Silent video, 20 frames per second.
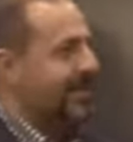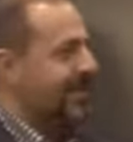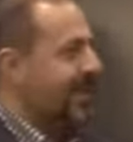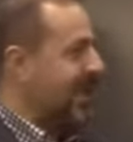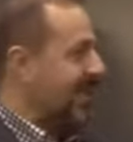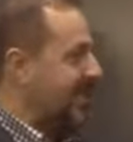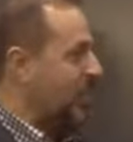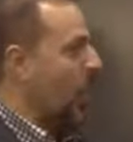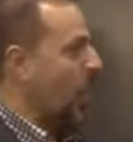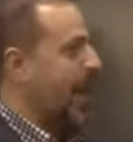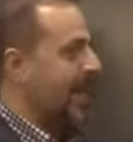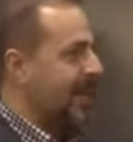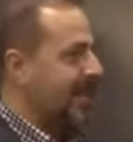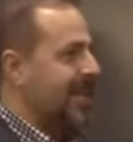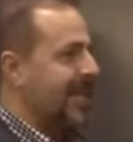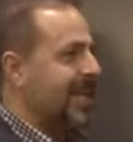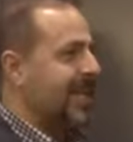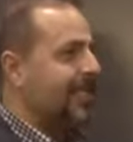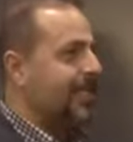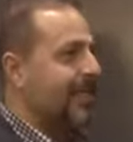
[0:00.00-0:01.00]
it's Wine
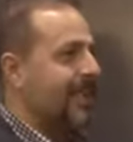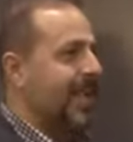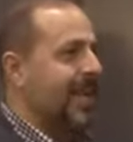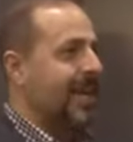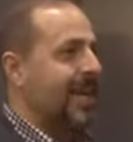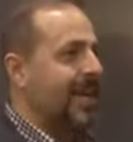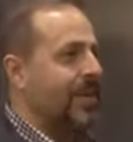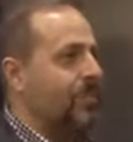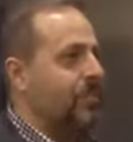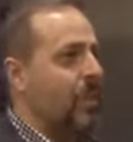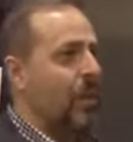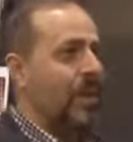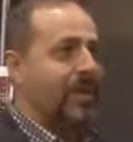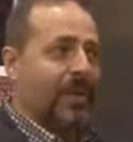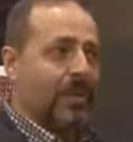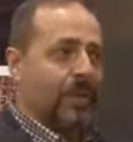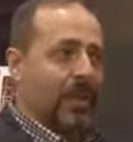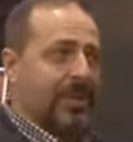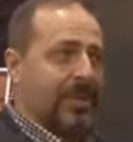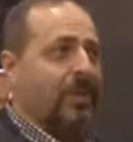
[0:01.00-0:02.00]
Keep, and one
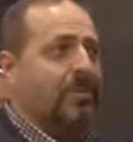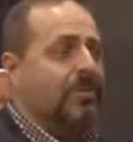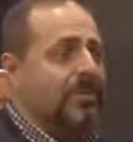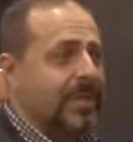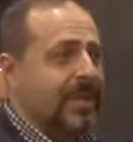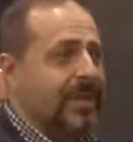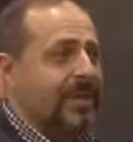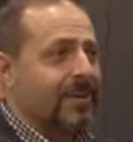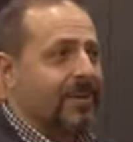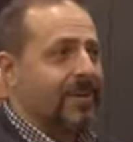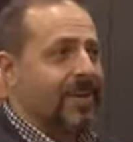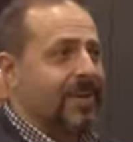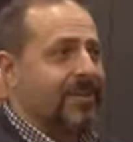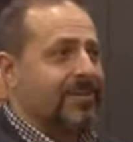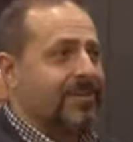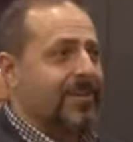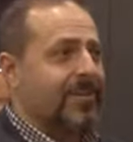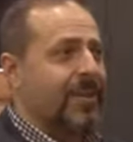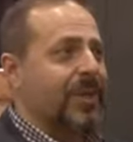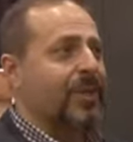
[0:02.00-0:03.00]
thing we don't see here
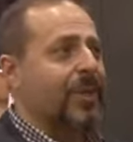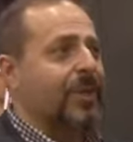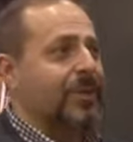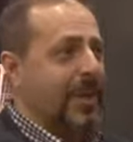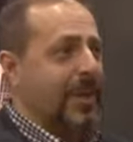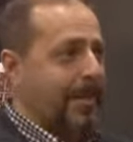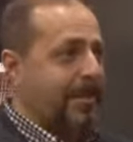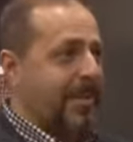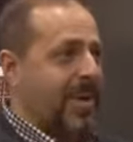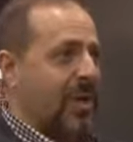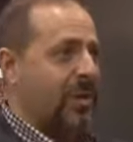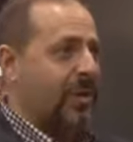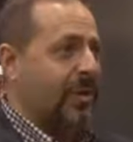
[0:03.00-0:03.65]
is something called the Beer